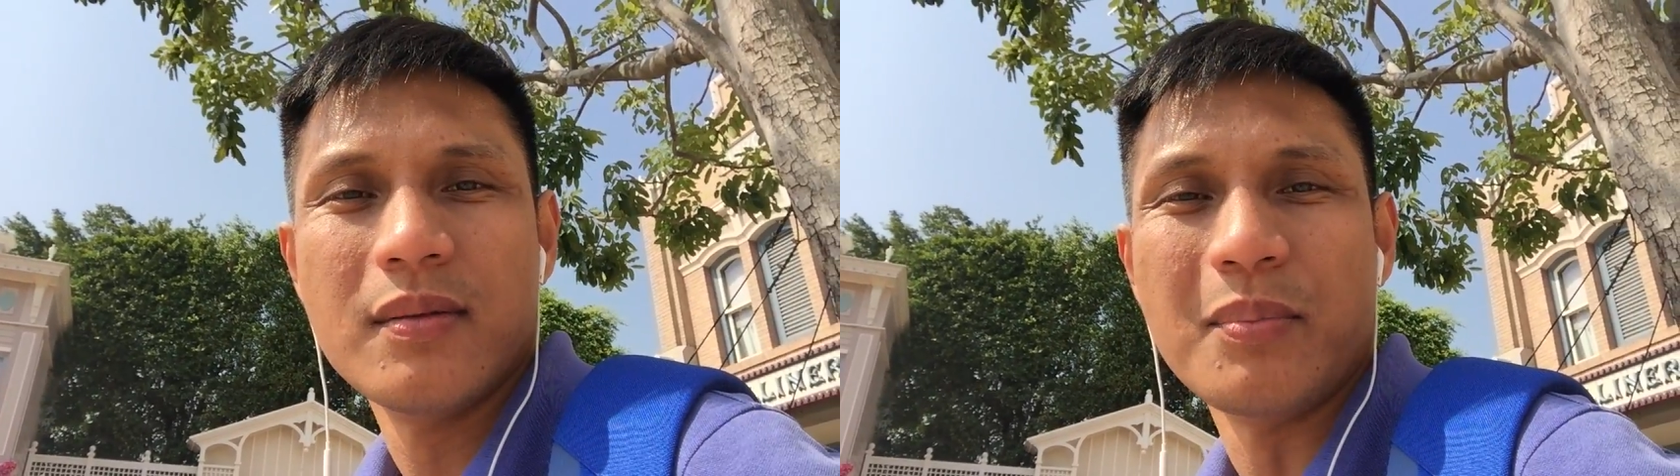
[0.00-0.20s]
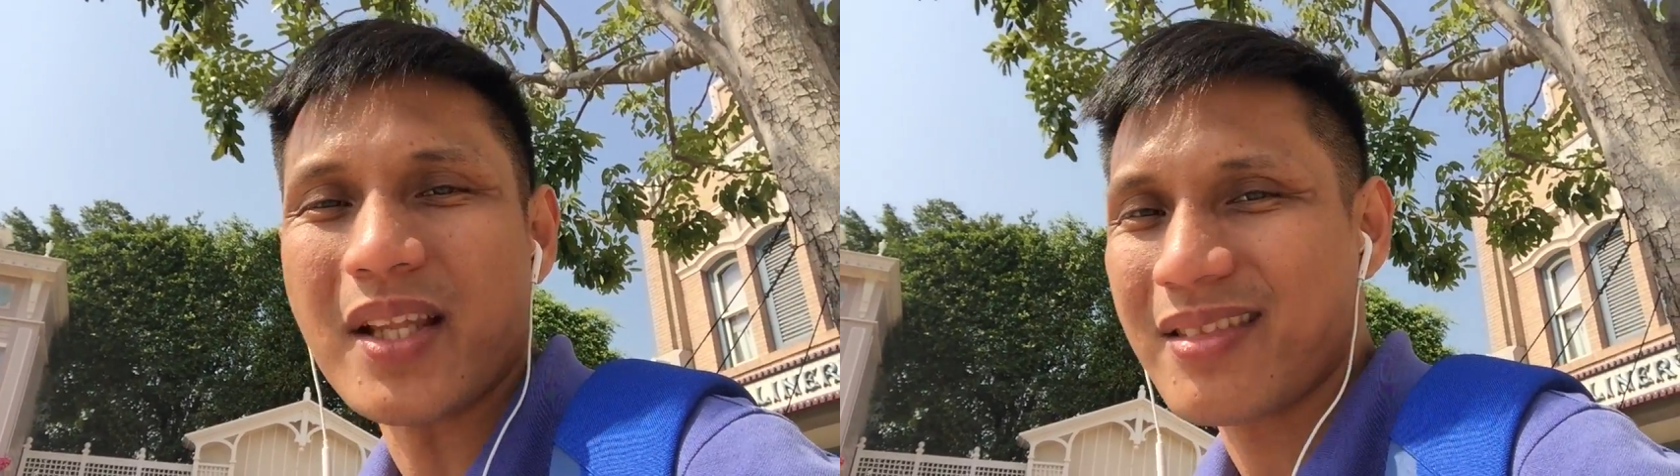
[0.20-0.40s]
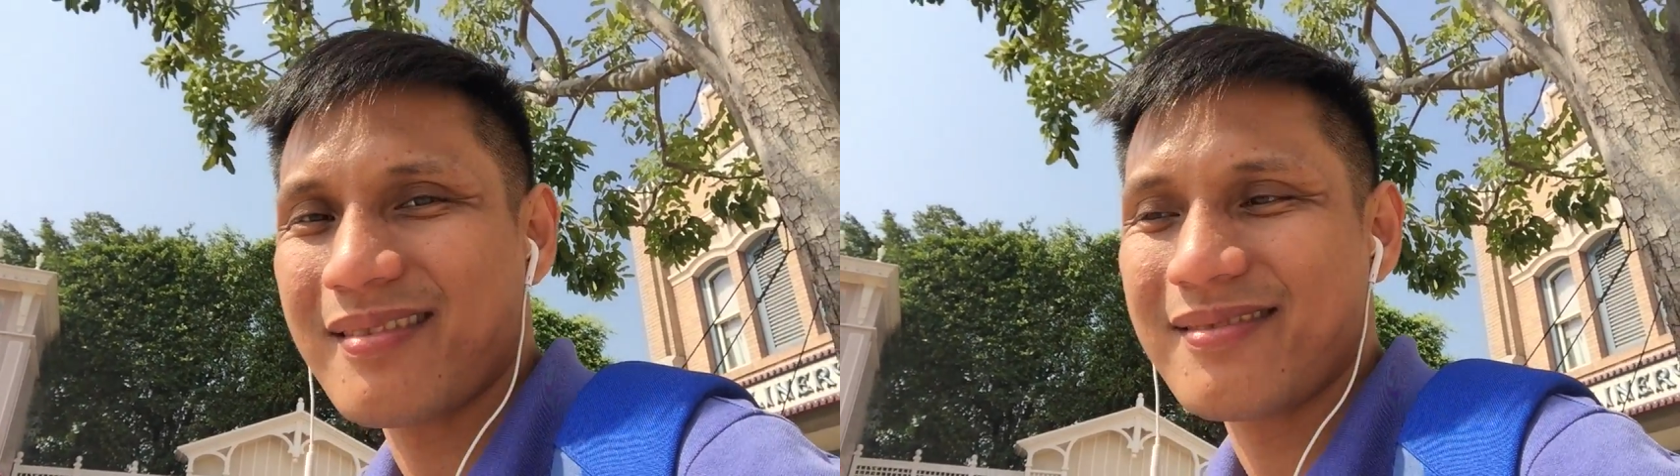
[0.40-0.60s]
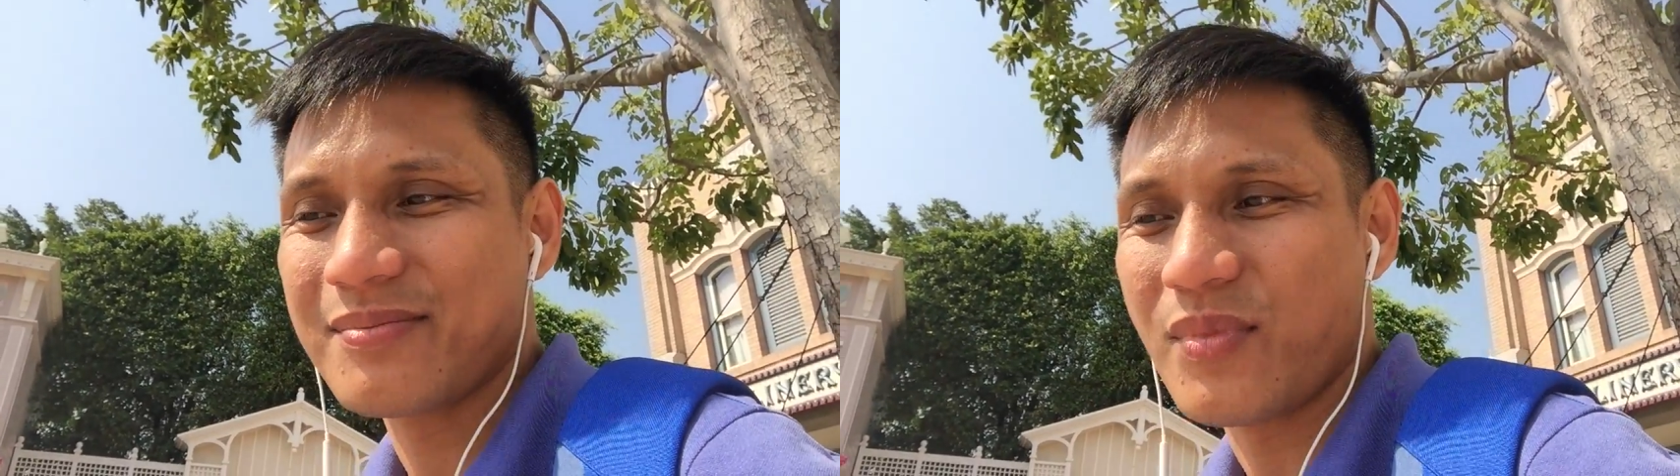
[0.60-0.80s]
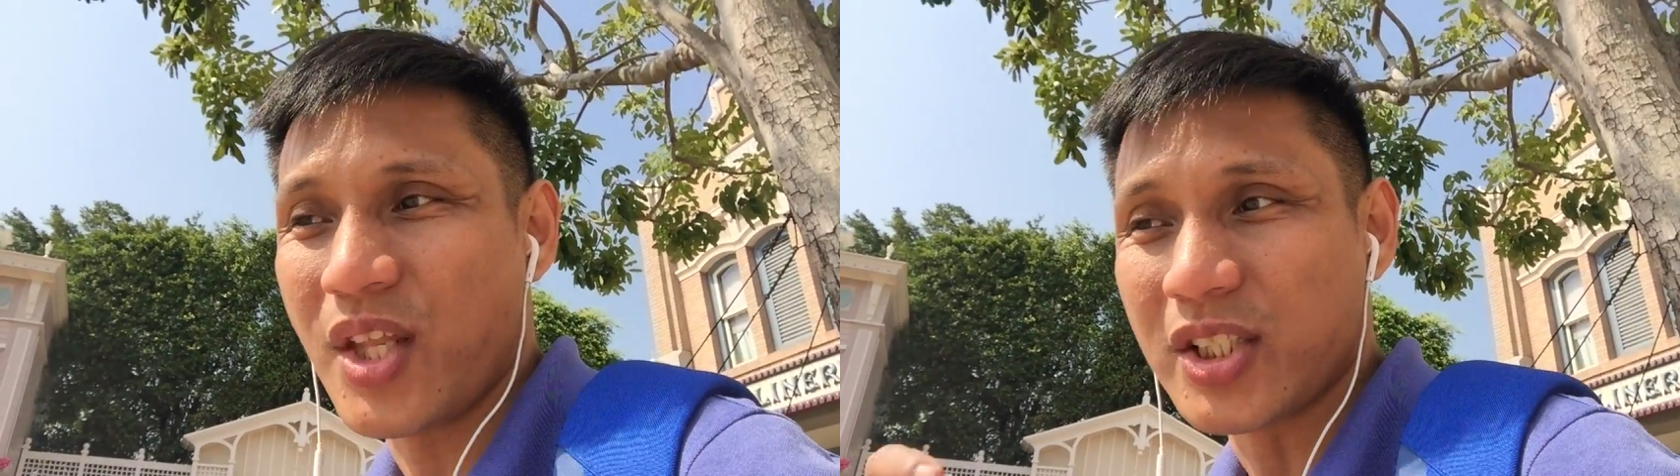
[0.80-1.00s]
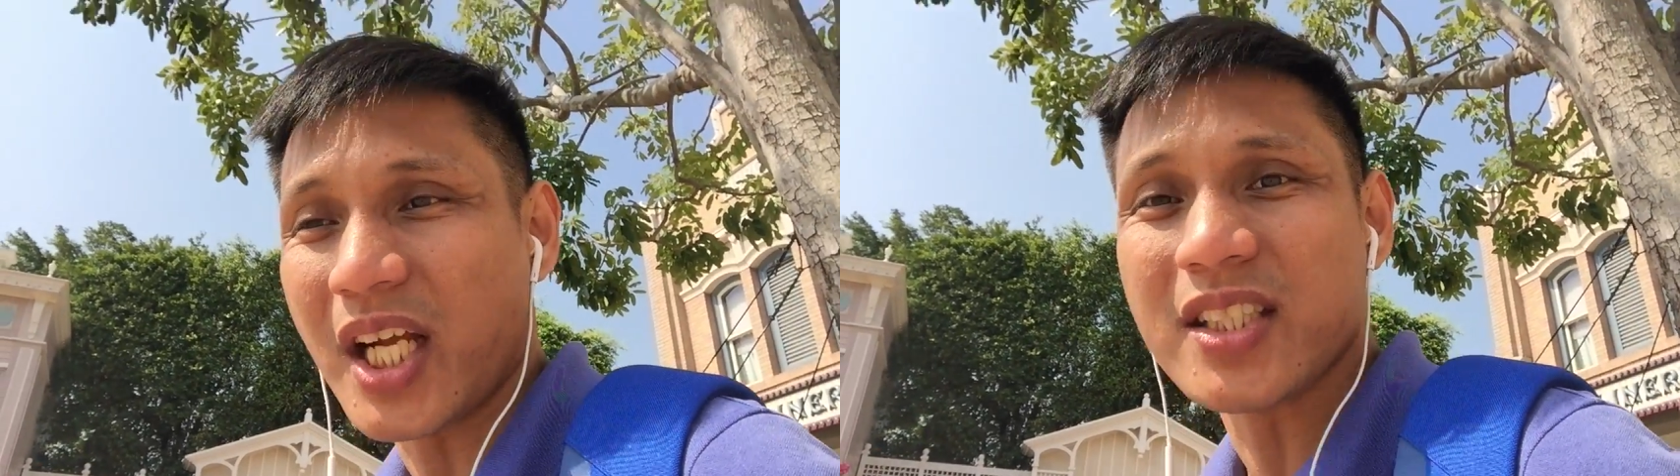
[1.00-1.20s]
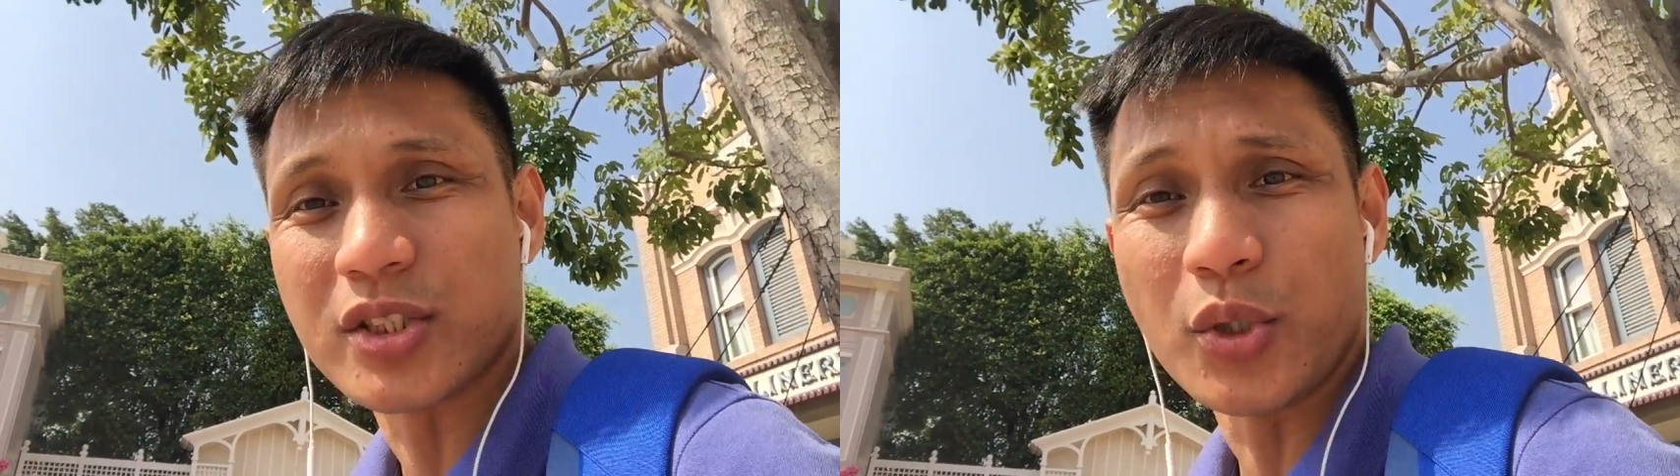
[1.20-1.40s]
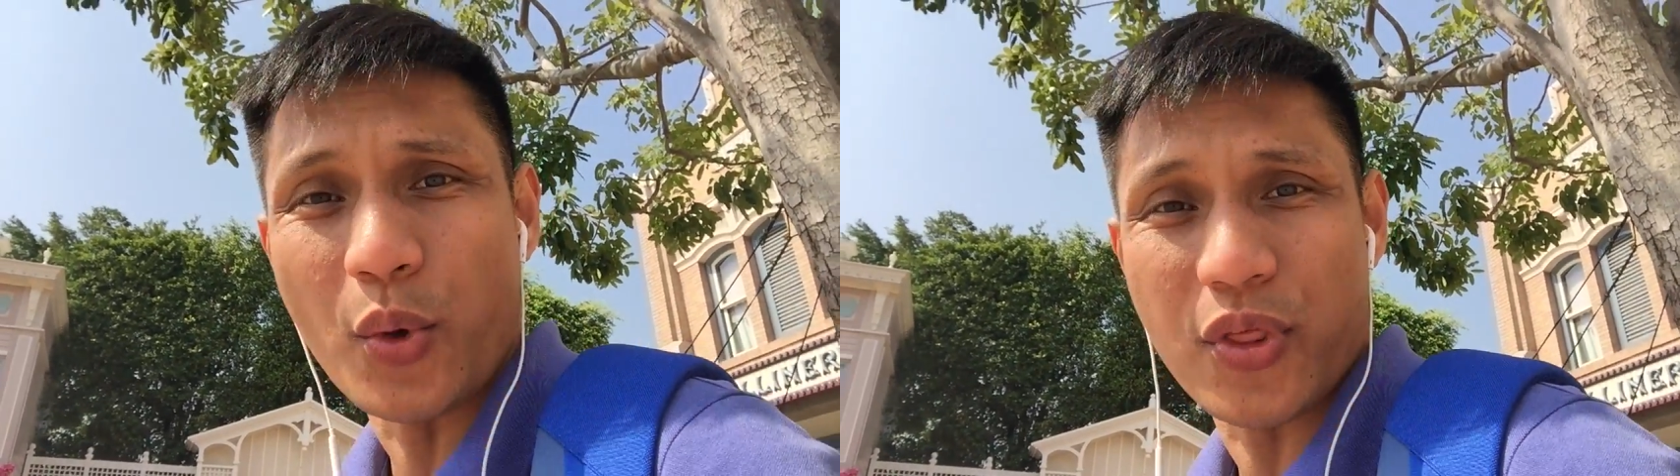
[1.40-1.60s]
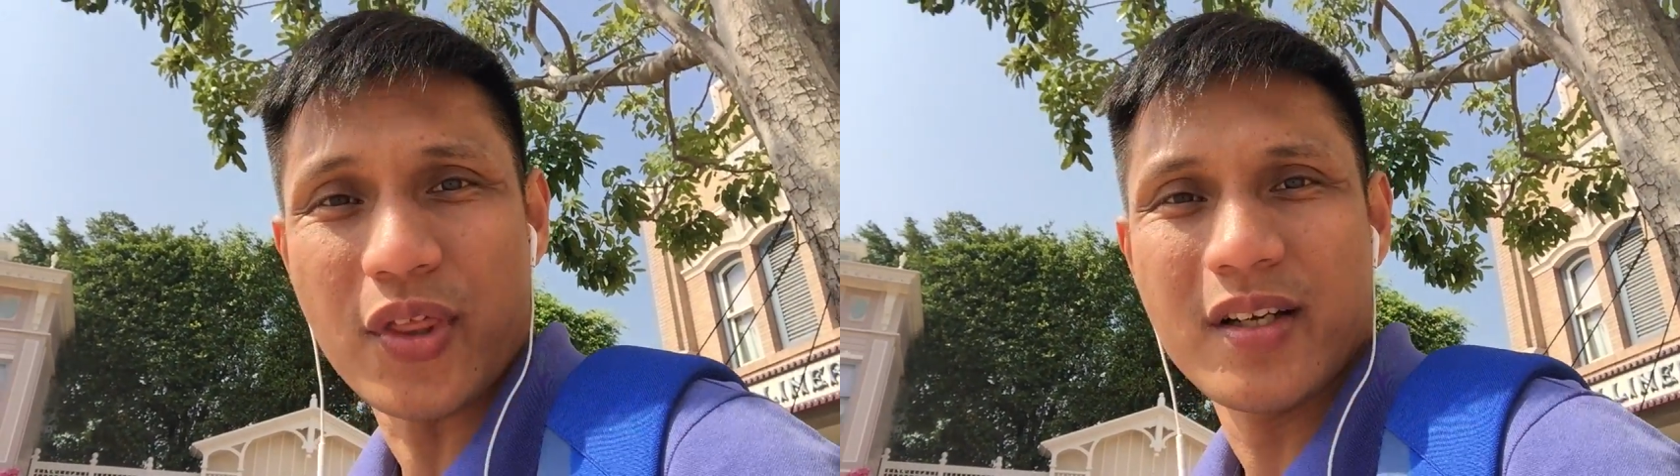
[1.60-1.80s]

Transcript: but they're telling the truth,